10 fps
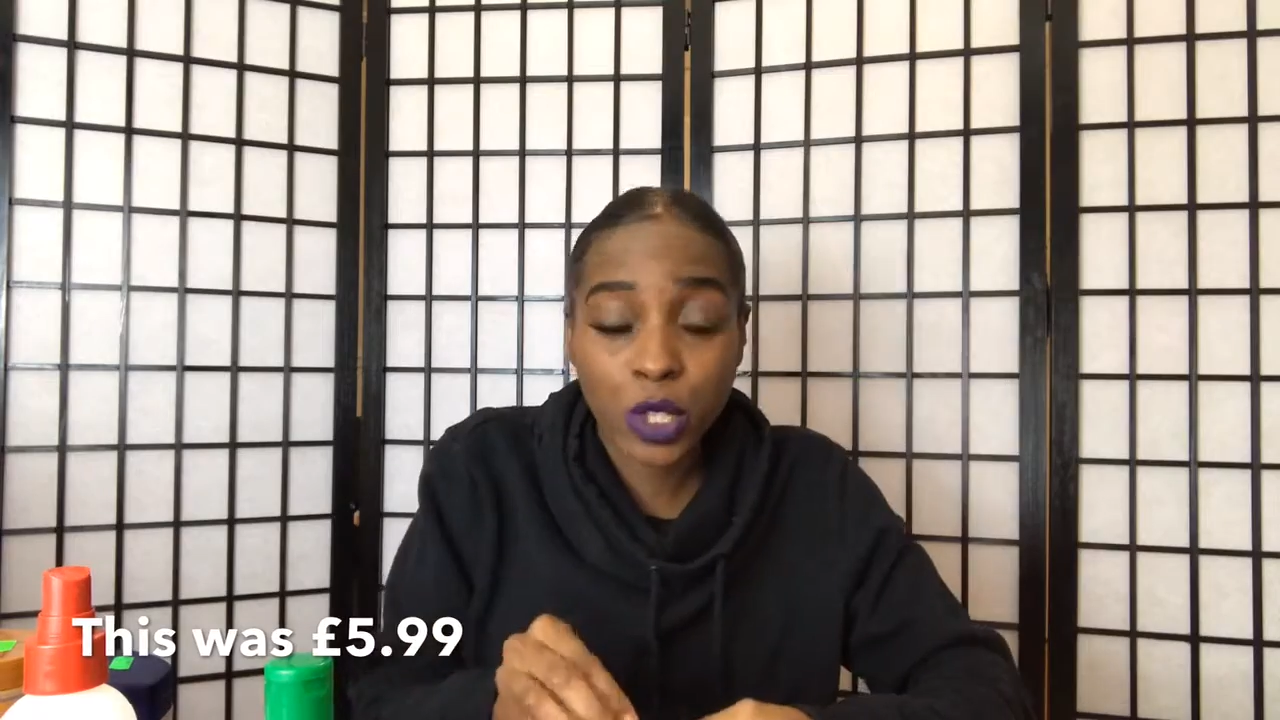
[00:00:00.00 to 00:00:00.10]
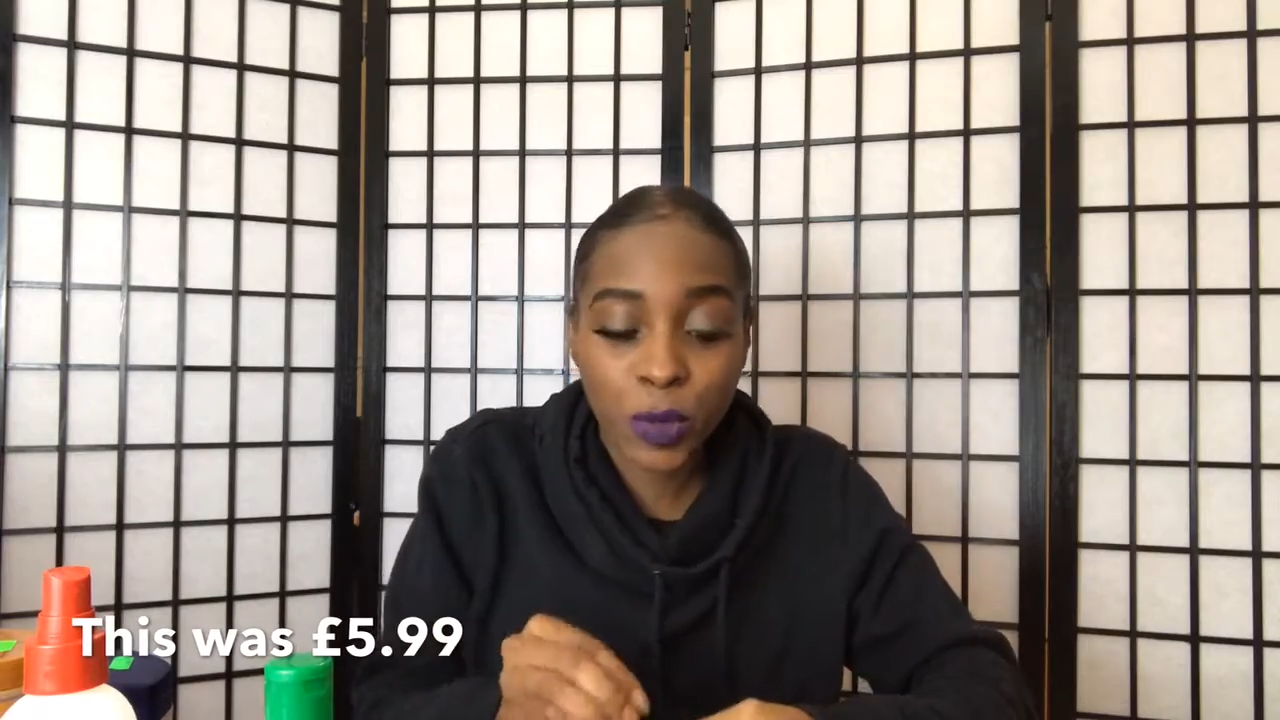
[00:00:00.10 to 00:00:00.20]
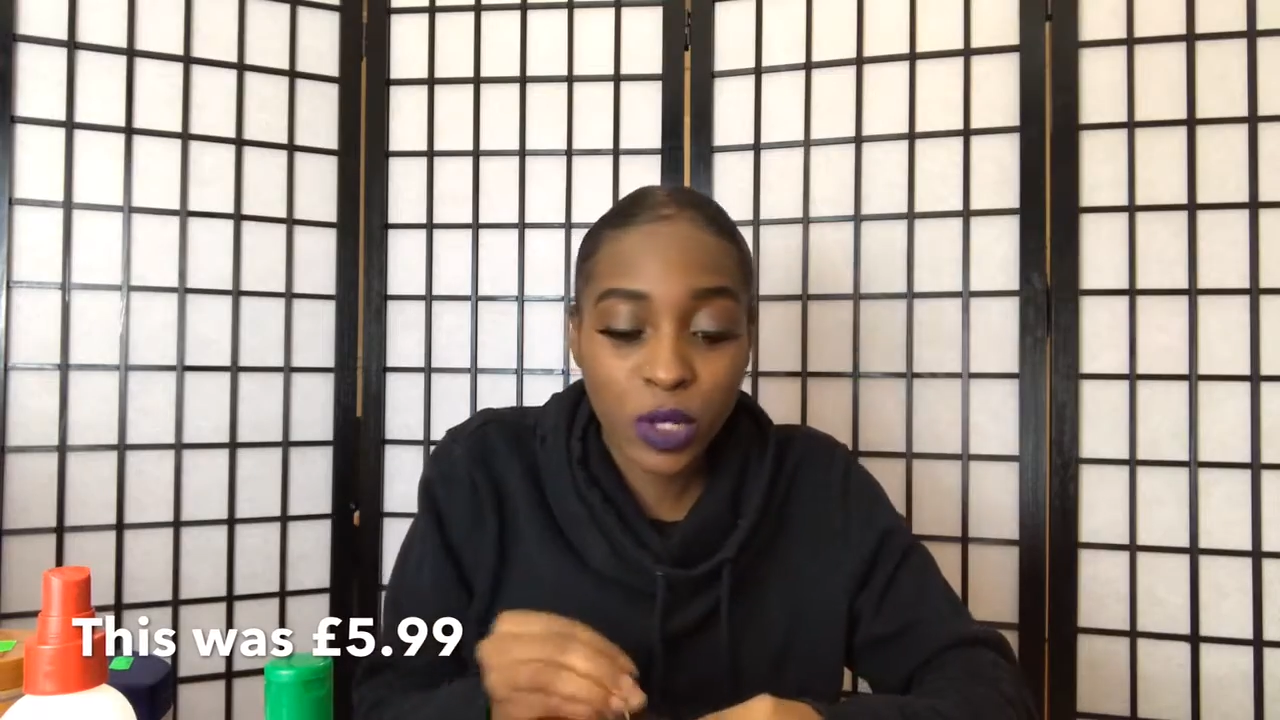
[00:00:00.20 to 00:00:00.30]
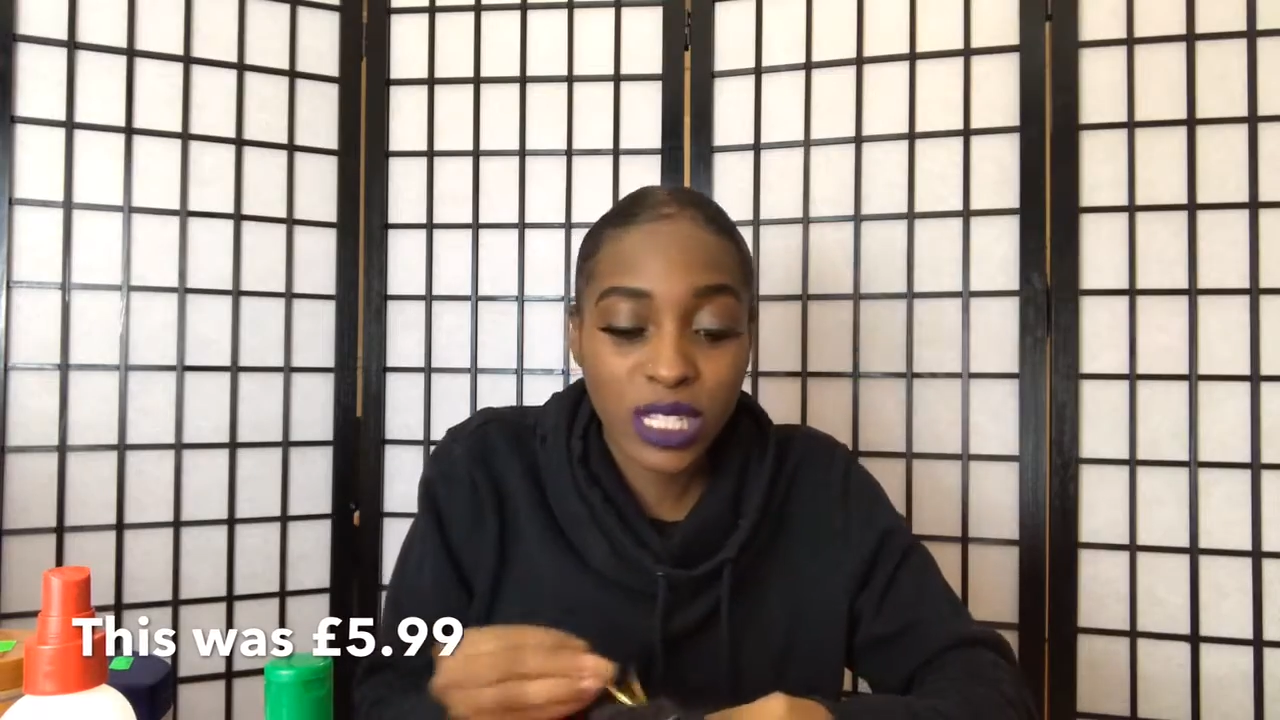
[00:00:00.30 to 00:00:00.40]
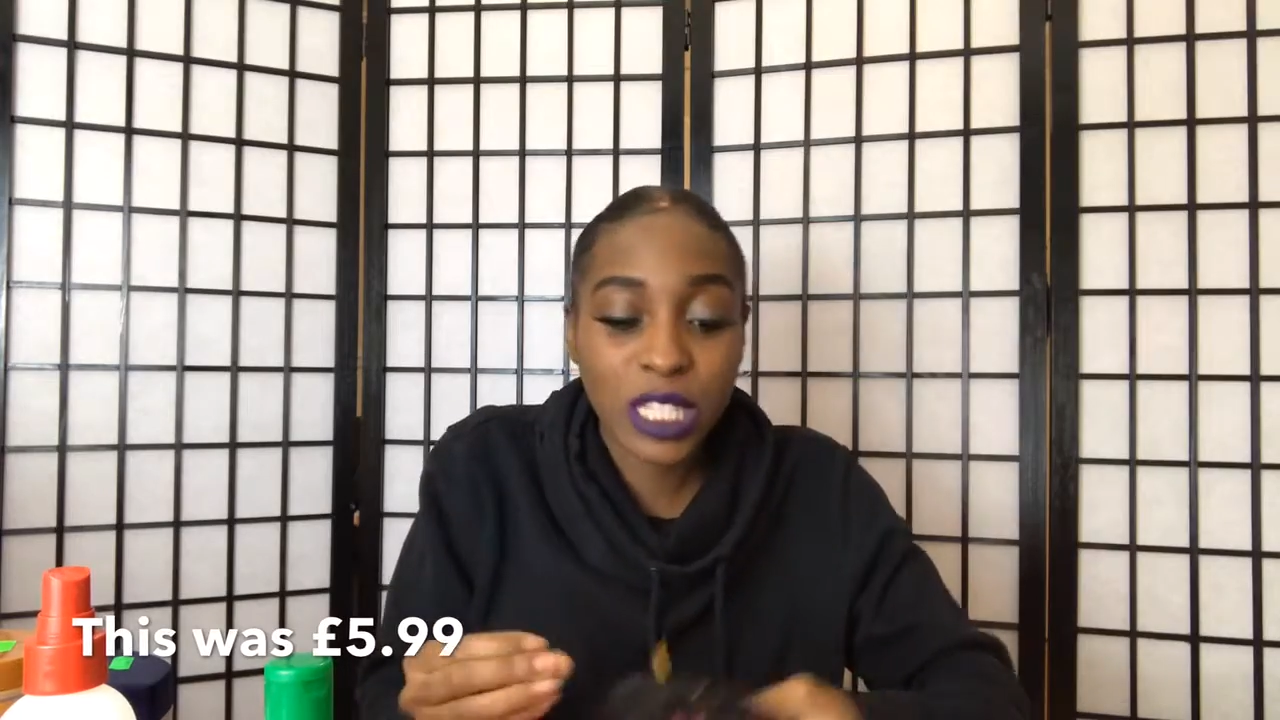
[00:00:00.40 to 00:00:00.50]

to be honest.